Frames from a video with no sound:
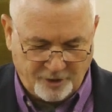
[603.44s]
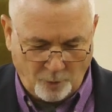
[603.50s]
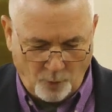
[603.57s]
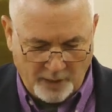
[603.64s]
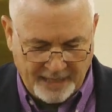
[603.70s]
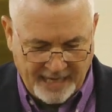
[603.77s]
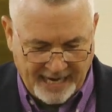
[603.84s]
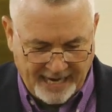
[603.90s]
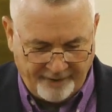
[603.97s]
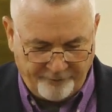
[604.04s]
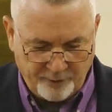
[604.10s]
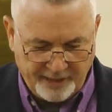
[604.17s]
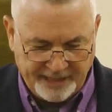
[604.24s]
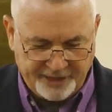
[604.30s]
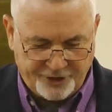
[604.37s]
do we have
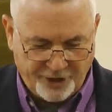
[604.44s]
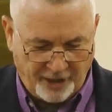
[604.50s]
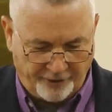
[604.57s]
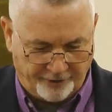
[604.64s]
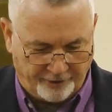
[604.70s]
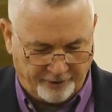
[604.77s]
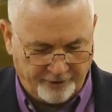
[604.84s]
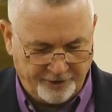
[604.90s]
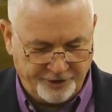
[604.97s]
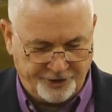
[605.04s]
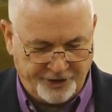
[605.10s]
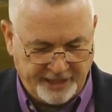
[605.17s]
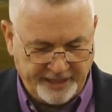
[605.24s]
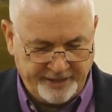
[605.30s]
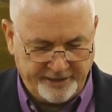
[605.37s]
with each other?
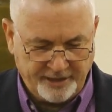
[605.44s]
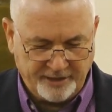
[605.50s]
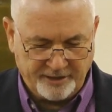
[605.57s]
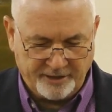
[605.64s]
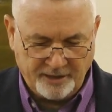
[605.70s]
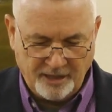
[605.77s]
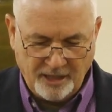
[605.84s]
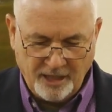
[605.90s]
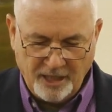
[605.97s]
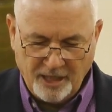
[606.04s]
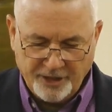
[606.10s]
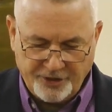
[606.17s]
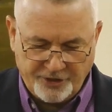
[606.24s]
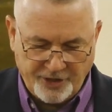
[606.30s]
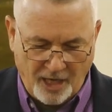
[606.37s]
Jesus,
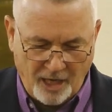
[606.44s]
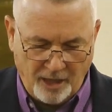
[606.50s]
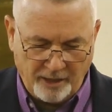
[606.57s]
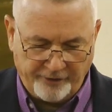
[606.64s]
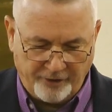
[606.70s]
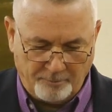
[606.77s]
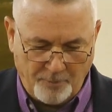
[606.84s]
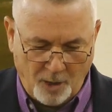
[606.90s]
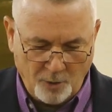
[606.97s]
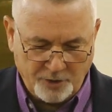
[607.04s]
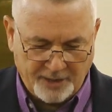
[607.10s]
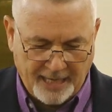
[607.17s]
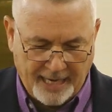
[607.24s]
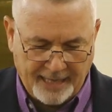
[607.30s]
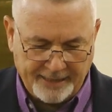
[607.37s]
Son of the
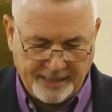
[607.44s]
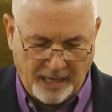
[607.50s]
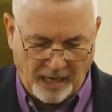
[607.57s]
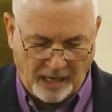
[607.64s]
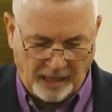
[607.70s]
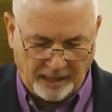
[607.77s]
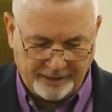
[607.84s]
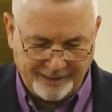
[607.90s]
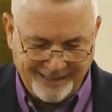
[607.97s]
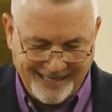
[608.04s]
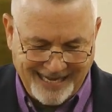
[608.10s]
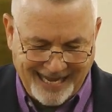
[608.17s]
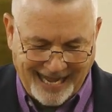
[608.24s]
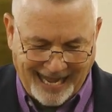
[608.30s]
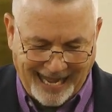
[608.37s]
Most High God,
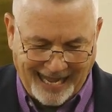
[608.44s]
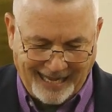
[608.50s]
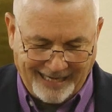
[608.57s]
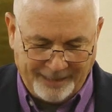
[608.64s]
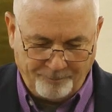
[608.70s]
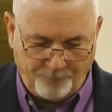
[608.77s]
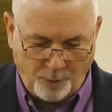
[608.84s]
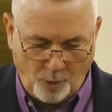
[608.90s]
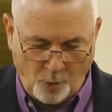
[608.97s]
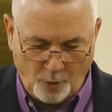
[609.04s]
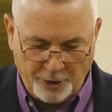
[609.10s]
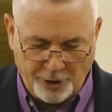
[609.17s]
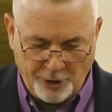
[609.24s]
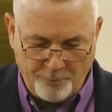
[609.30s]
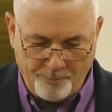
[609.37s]
I
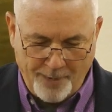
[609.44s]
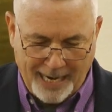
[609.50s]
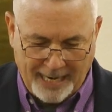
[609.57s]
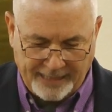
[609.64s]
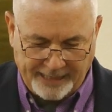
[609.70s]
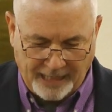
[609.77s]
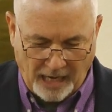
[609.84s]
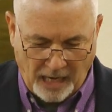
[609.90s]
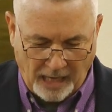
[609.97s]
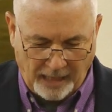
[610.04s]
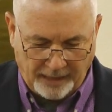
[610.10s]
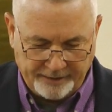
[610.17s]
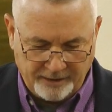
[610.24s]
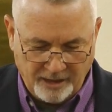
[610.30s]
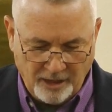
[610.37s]
implore you by
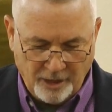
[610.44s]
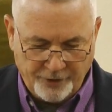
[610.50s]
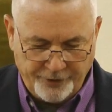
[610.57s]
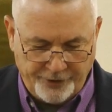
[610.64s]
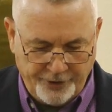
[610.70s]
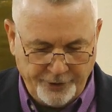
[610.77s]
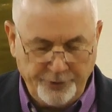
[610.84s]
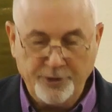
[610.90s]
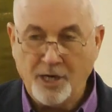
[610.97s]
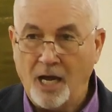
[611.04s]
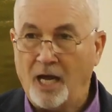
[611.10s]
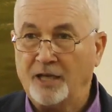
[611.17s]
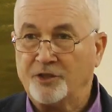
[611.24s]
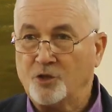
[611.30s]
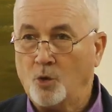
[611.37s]
God, do
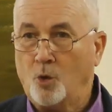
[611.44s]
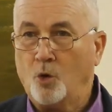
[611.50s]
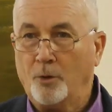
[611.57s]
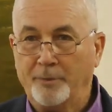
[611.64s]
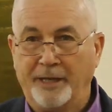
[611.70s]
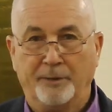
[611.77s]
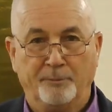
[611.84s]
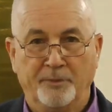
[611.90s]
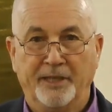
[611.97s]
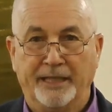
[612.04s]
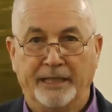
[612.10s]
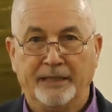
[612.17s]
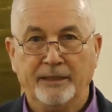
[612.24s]
not torment me.'"